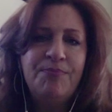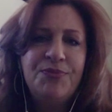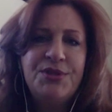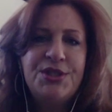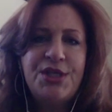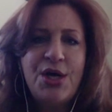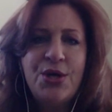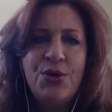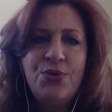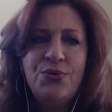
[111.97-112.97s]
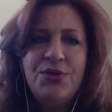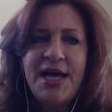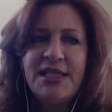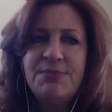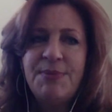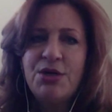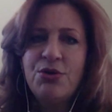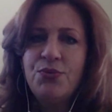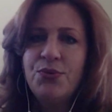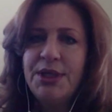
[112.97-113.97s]
So that's been a
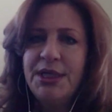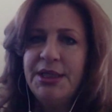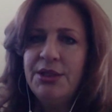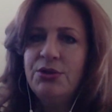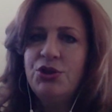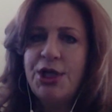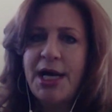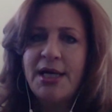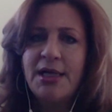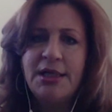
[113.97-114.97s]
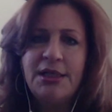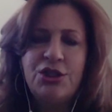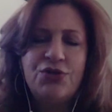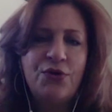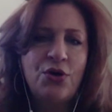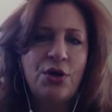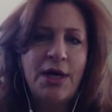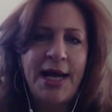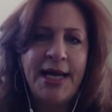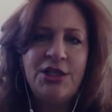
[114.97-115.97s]
real challenge for
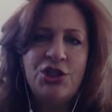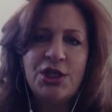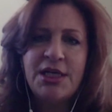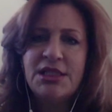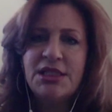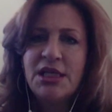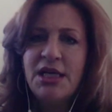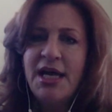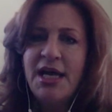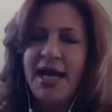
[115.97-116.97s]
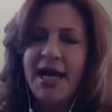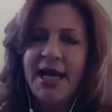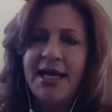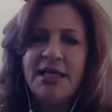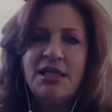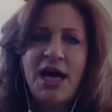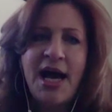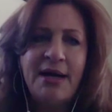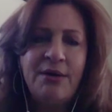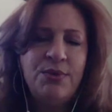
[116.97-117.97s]
agents. And
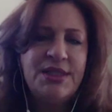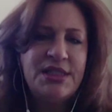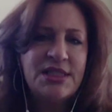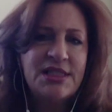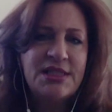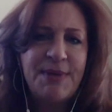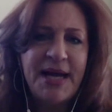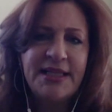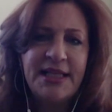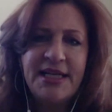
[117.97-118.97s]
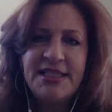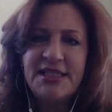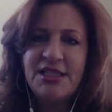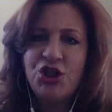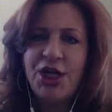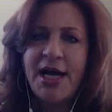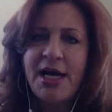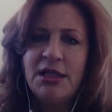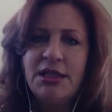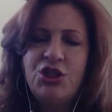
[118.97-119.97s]
I would suspect that it's a
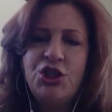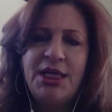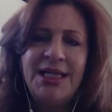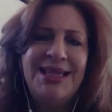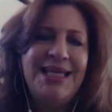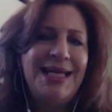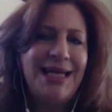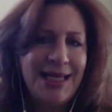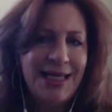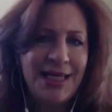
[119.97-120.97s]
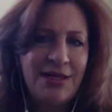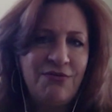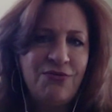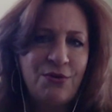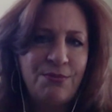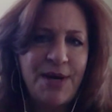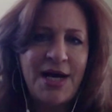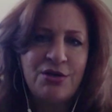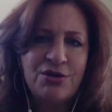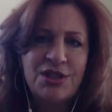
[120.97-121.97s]
challenge in the end for
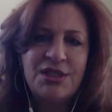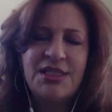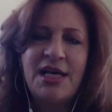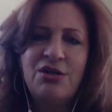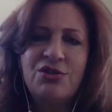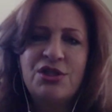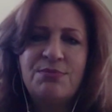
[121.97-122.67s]
buyers and sellers,